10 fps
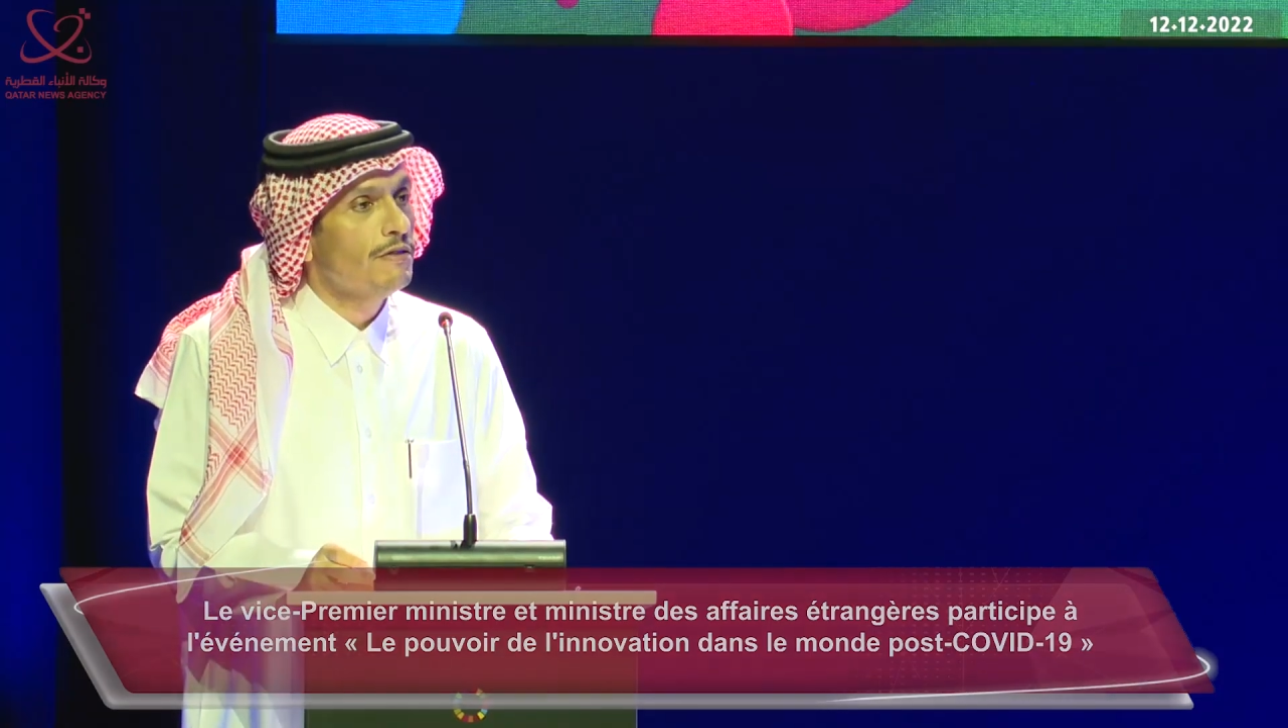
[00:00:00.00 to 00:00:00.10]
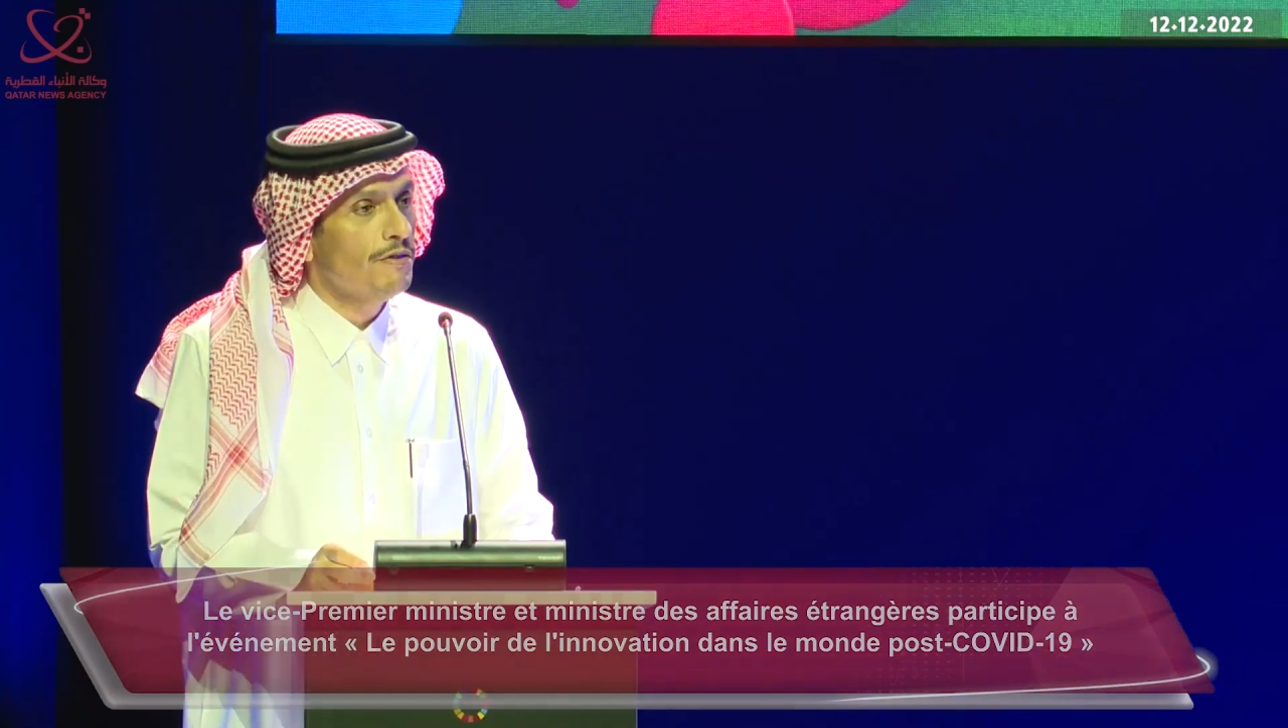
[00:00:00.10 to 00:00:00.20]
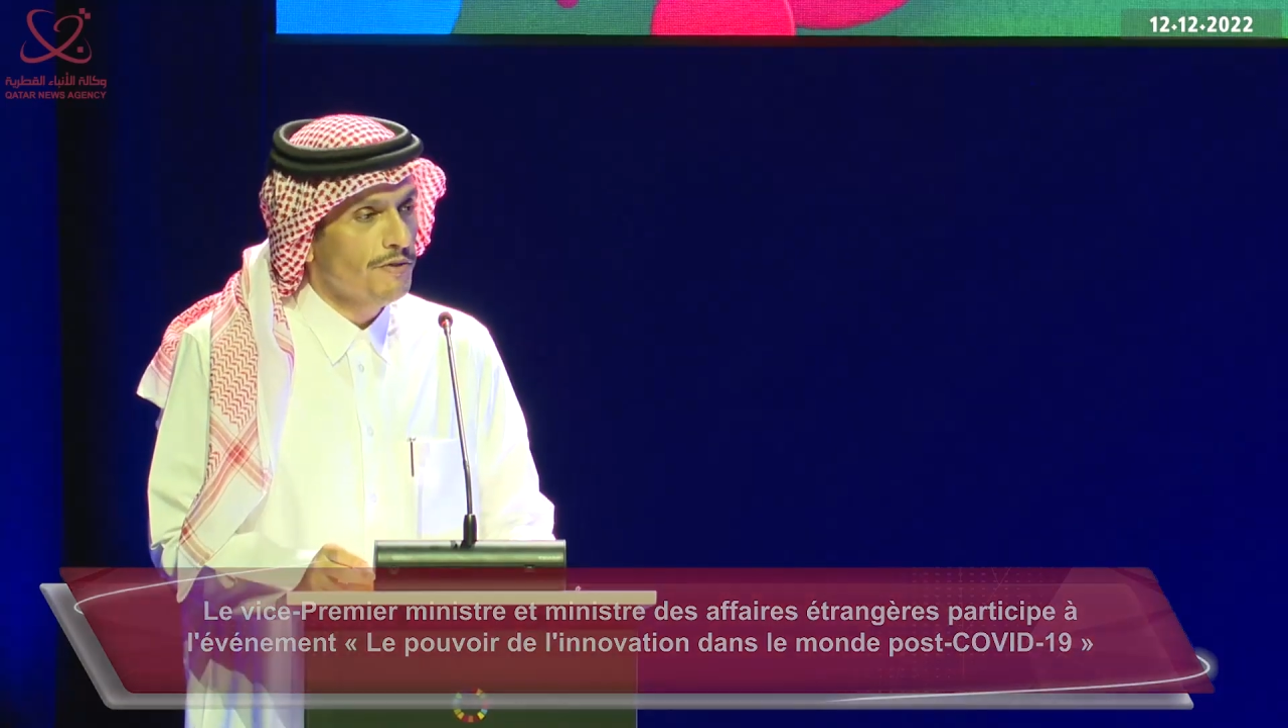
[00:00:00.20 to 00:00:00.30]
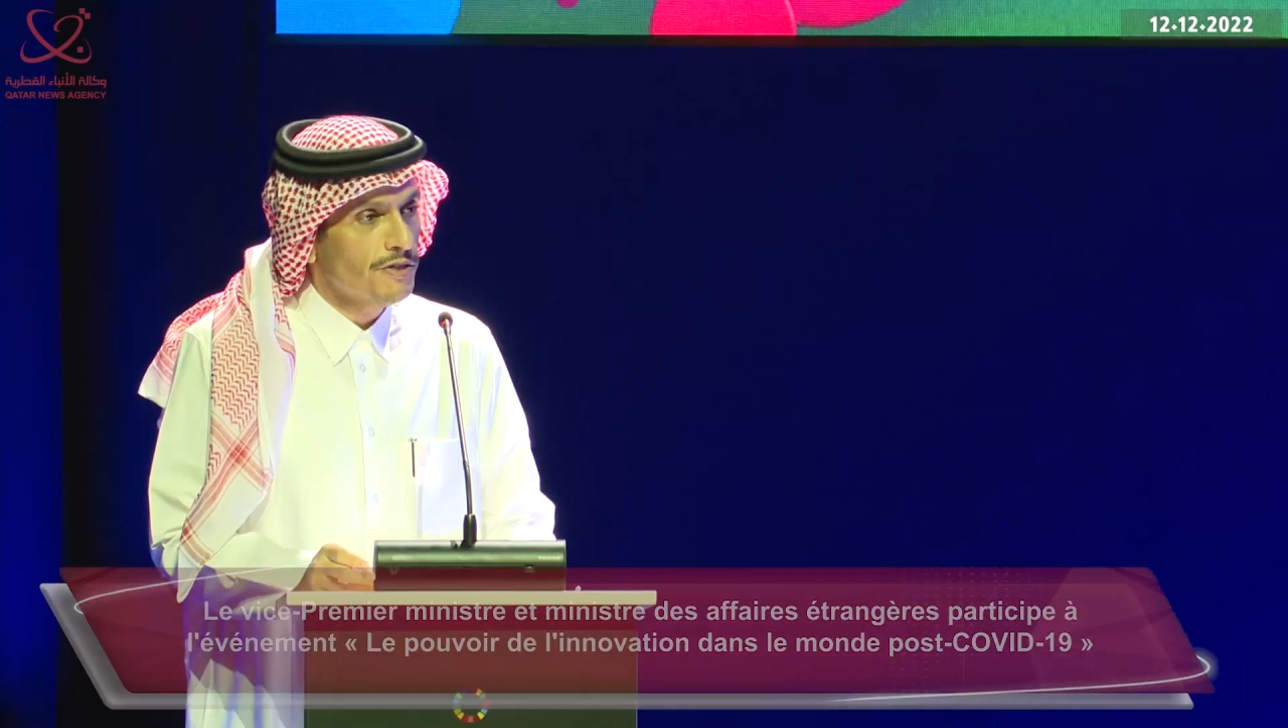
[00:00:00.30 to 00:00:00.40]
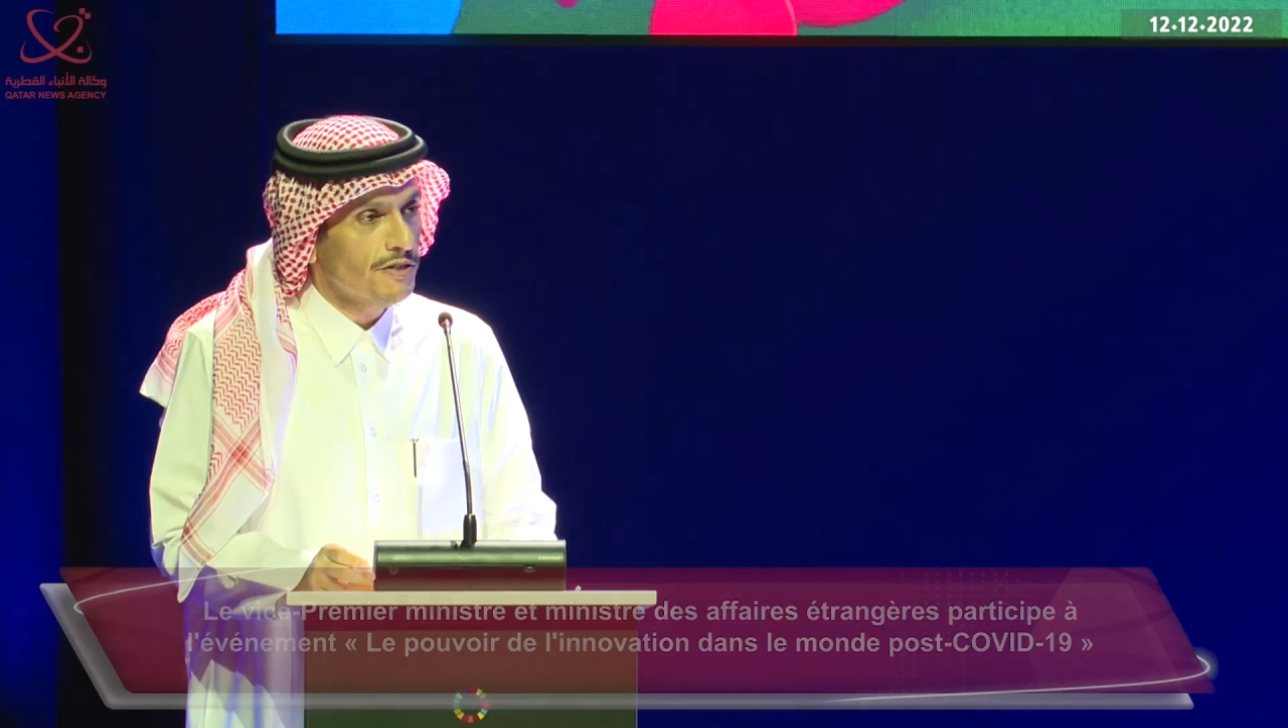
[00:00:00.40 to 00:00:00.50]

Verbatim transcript: in this